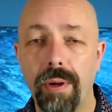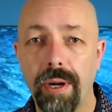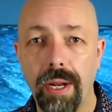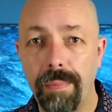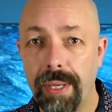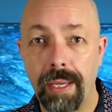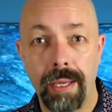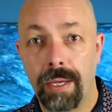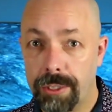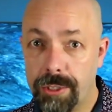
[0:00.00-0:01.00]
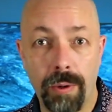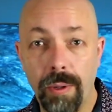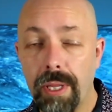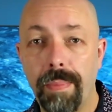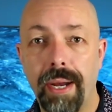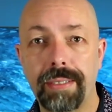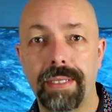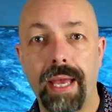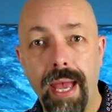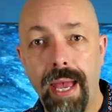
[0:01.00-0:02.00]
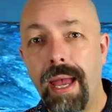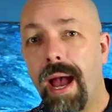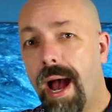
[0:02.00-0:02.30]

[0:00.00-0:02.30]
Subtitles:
are going to be scrolling by and say, hey,